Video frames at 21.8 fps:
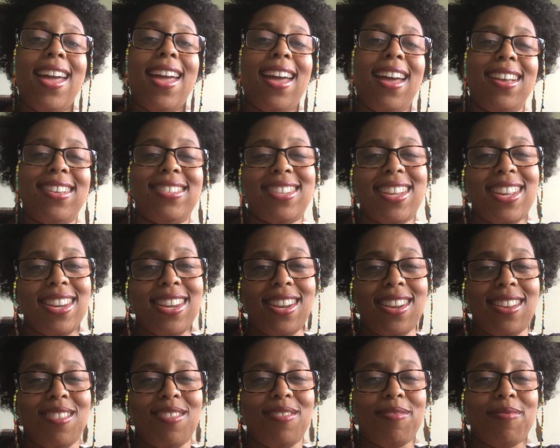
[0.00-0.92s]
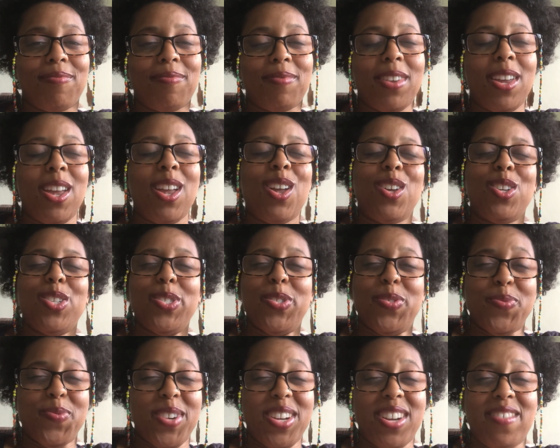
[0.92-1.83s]
as I need it.
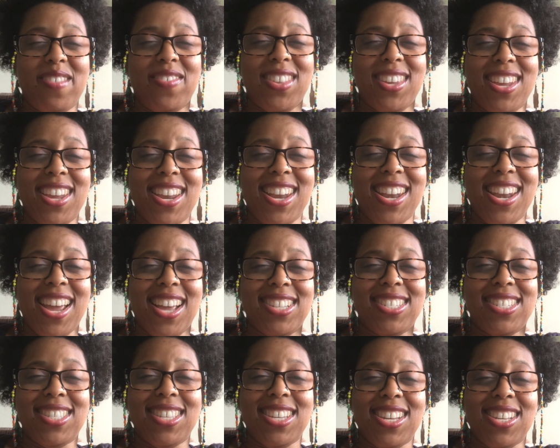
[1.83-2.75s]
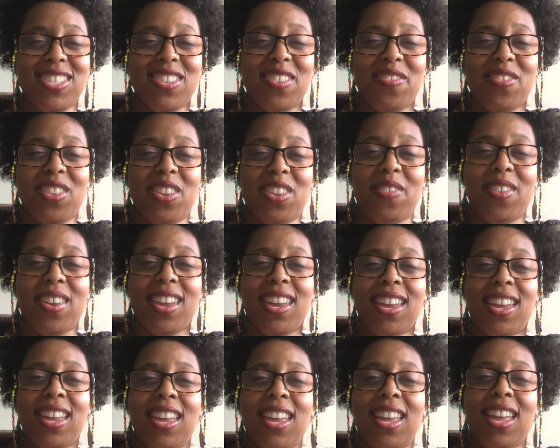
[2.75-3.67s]
So one of the nice things of
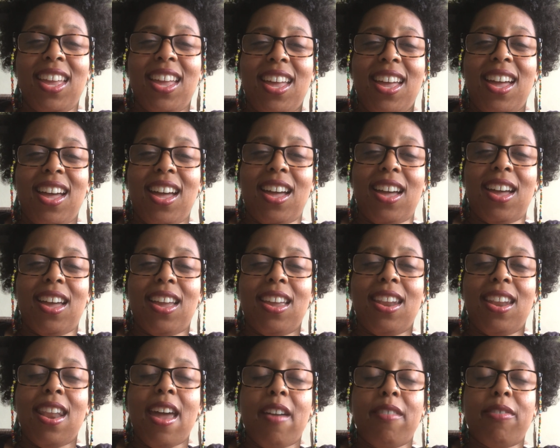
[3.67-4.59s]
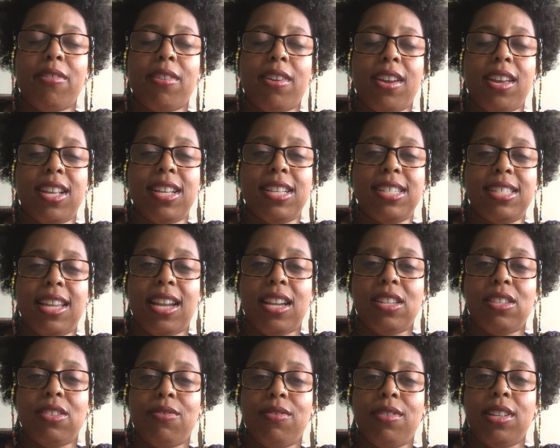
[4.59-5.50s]
living in Africa is that
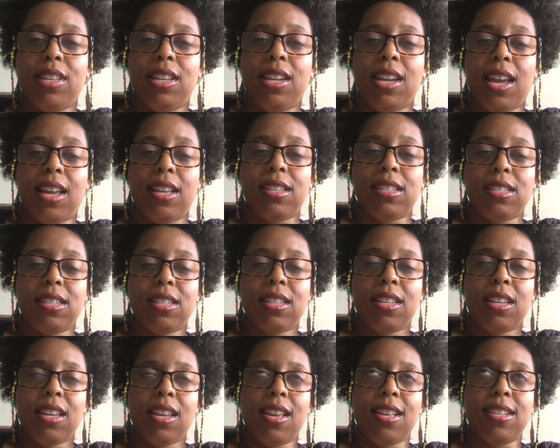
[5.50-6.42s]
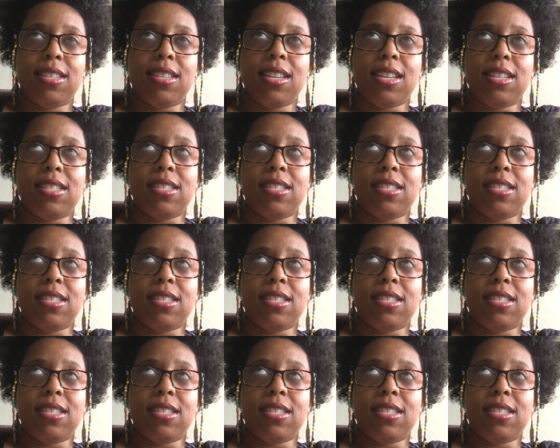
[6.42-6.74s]
it's really nice. It's